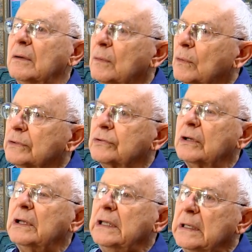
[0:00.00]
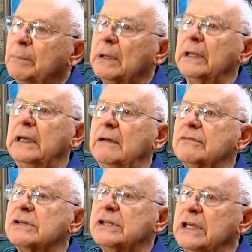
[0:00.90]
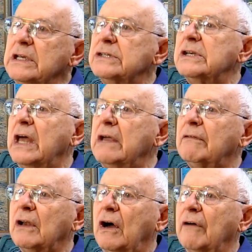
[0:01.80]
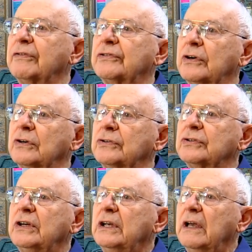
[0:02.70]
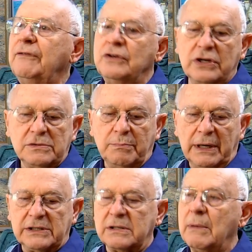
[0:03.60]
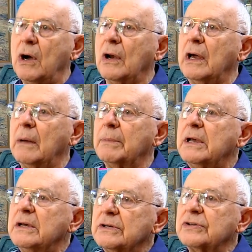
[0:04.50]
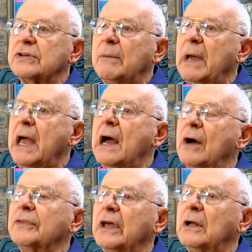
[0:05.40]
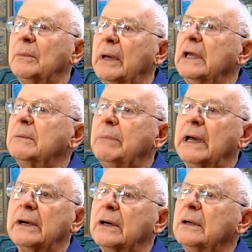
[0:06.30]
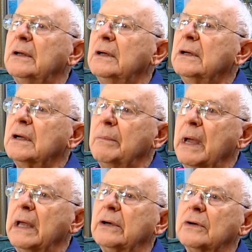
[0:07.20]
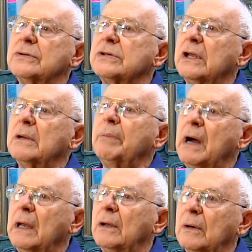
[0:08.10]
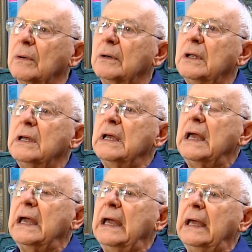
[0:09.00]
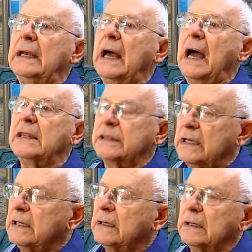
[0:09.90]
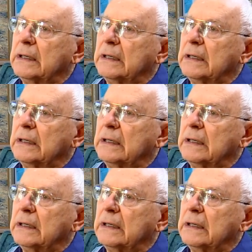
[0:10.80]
was he believes these naval officers, if you just mix them all up, somehow they'll make better commanders in Apollo. And I think